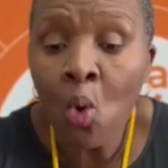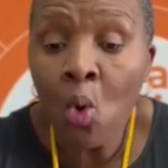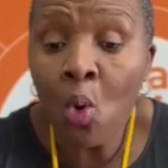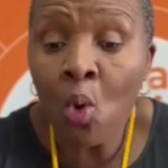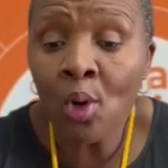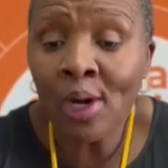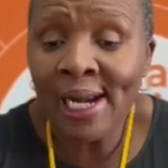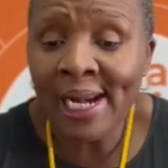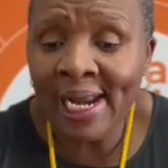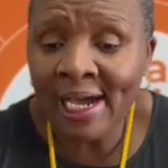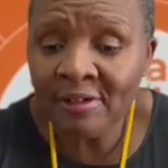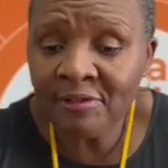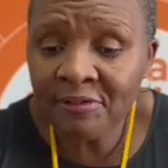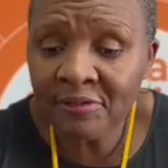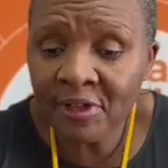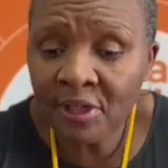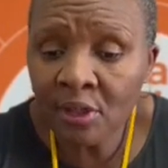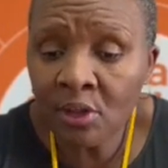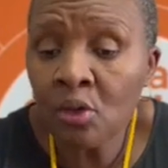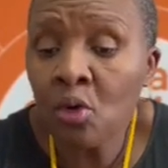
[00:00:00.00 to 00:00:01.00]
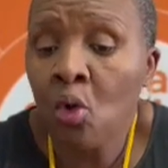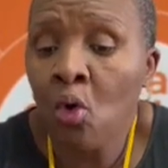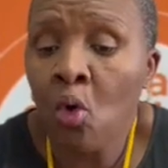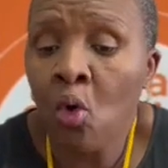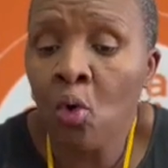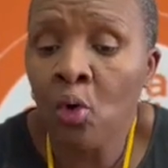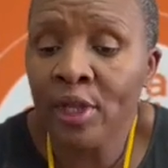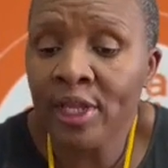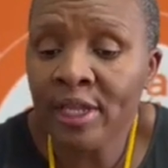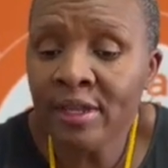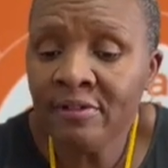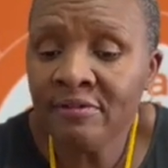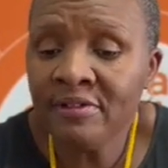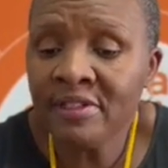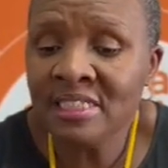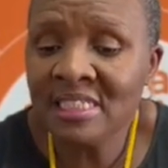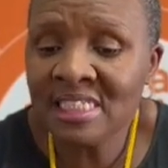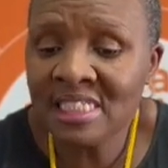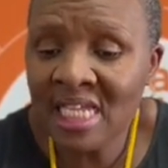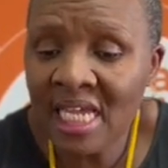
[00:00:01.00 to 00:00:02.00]
or laughing or
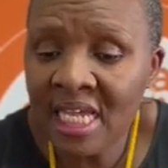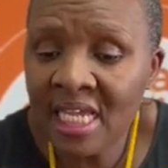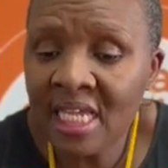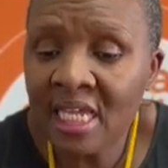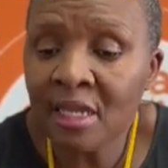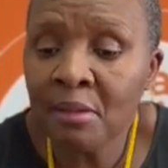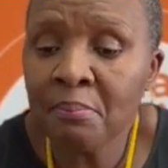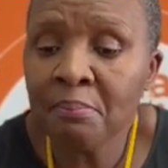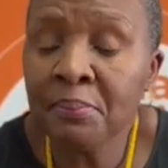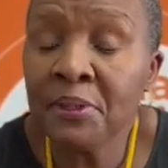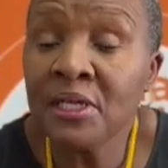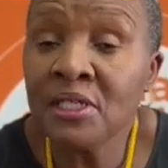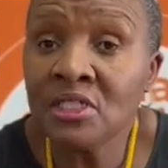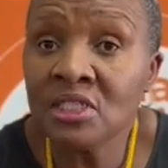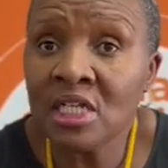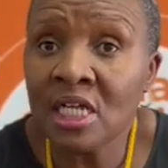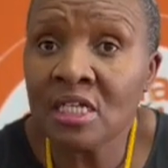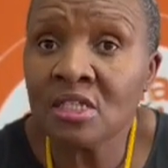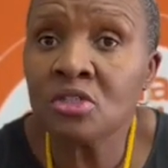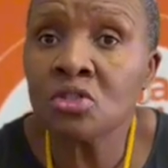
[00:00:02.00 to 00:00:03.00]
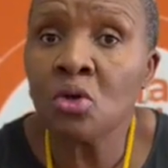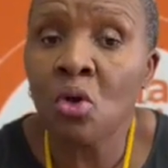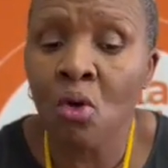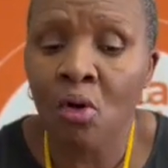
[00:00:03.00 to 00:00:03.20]
even taking pictures